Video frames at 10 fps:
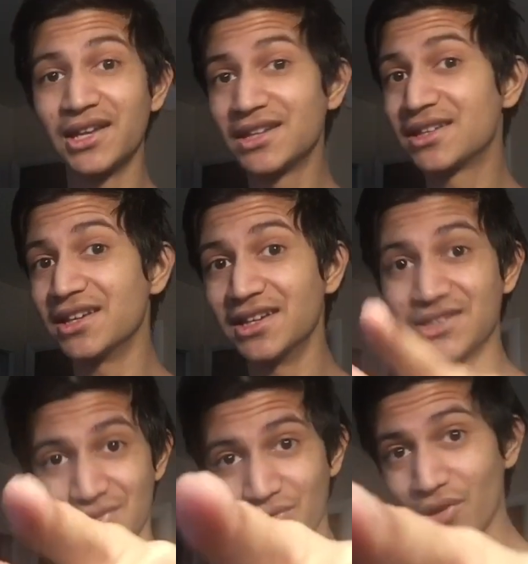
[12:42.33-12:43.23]
It
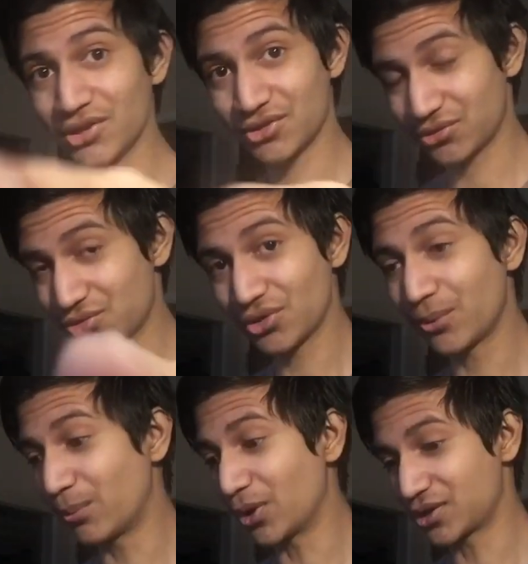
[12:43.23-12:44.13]
is not
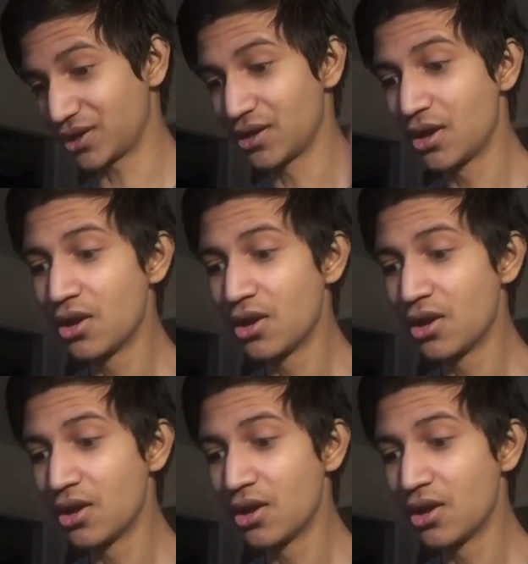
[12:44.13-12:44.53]
sub-botting.